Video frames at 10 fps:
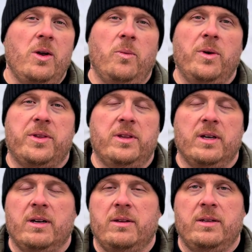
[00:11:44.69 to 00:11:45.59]
with
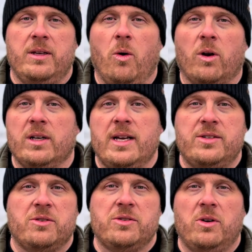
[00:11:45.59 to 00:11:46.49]
the
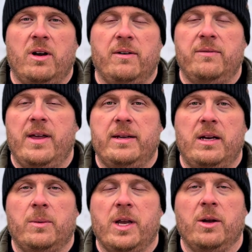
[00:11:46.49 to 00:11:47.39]
organizers of that
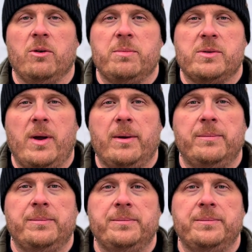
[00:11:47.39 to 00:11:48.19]
networking group as well.